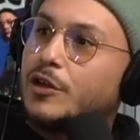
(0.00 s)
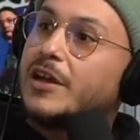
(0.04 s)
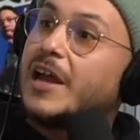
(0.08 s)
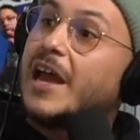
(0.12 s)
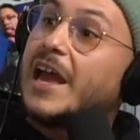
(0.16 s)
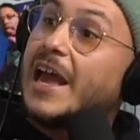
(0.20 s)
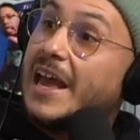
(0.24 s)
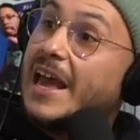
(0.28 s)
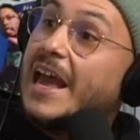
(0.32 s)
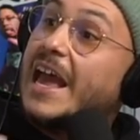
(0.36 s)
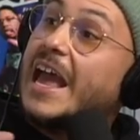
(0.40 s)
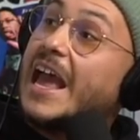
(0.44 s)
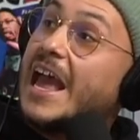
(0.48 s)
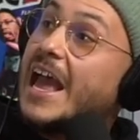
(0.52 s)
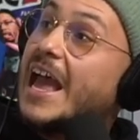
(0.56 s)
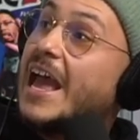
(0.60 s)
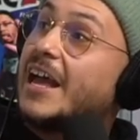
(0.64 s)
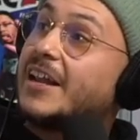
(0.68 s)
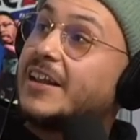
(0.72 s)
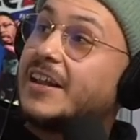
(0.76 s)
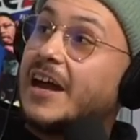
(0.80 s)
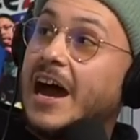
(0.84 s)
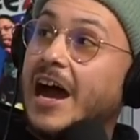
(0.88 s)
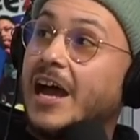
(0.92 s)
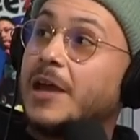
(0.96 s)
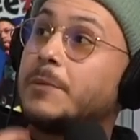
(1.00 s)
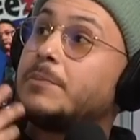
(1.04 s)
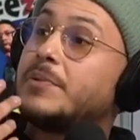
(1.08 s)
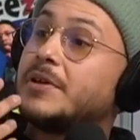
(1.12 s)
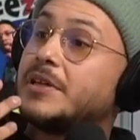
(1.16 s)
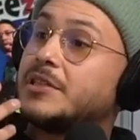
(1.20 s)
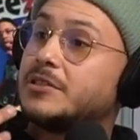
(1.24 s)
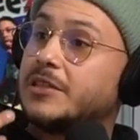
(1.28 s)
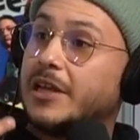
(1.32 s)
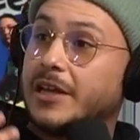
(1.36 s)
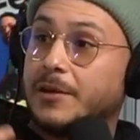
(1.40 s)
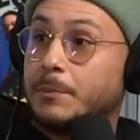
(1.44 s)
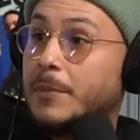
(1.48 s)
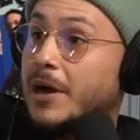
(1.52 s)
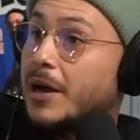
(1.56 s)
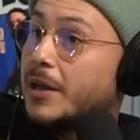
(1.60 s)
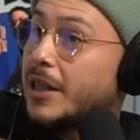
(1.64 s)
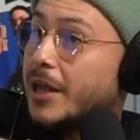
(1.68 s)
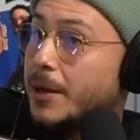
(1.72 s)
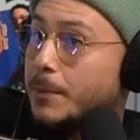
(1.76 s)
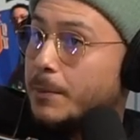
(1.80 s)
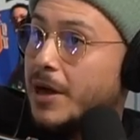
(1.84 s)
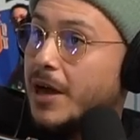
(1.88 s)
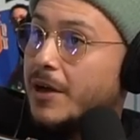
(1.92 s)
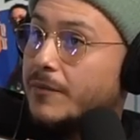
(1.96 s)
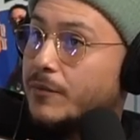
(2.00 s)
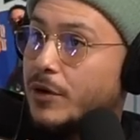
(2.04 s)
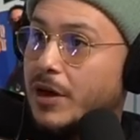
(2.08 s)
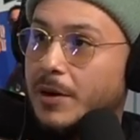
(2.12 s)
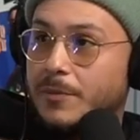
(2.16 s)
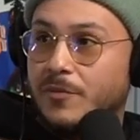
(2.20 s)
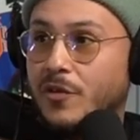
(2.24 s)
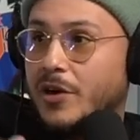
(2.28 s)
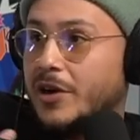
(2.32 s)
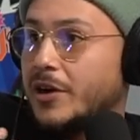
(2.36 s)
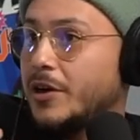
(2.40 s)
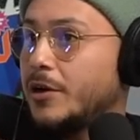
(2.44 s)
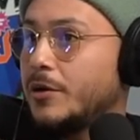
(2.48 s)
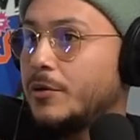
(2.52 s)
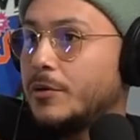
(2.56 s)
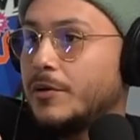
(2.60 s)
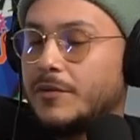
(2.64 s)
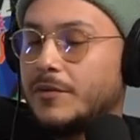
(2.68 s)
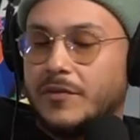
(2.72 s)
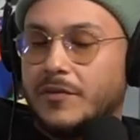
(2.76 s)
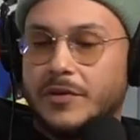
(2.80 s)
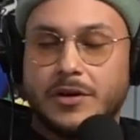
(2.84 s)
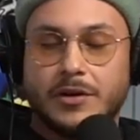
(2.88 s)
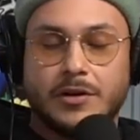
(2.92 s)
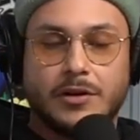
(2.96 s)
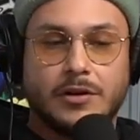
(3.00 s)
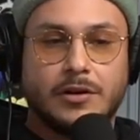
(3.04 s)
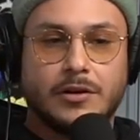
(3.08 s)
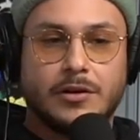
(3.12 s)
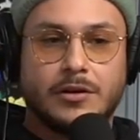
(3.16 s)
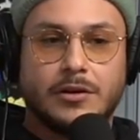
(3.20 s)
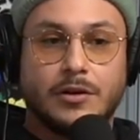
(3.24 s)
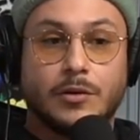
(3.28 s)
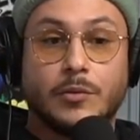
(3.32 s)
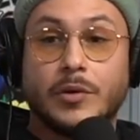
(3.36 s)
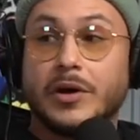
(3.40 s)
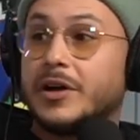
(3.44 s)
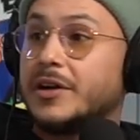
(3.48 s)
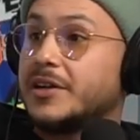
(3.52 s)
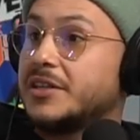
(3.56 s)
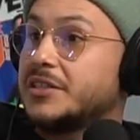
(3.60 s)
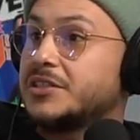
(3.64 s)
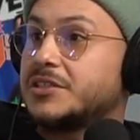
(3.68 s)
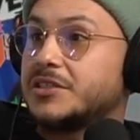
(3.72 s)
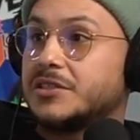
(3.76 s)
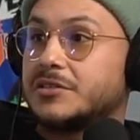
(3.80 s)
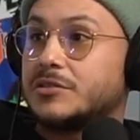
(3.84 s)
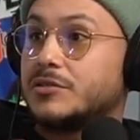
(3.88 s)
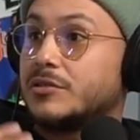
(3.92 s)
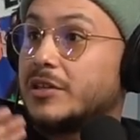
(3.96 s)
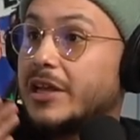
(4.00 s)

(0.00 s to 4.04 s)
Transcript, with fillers: For sure. And high-pitched, like, my voice, I'm aware of this shit, too.